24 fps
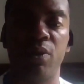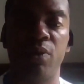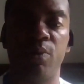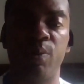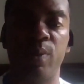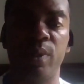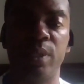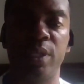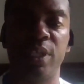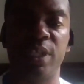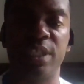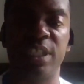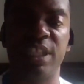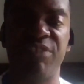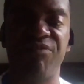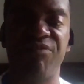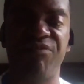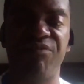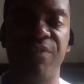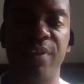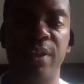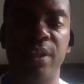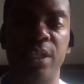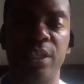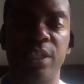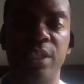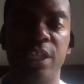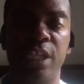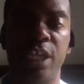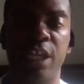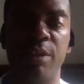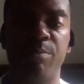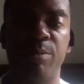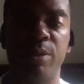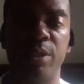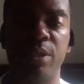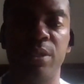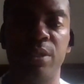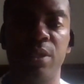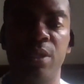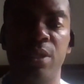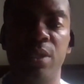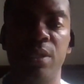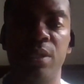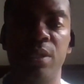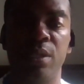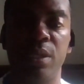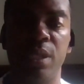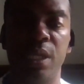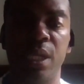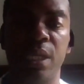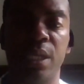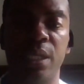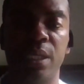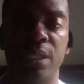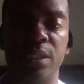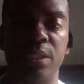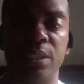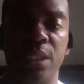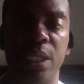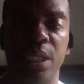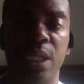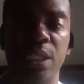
with the defending champion Nuggets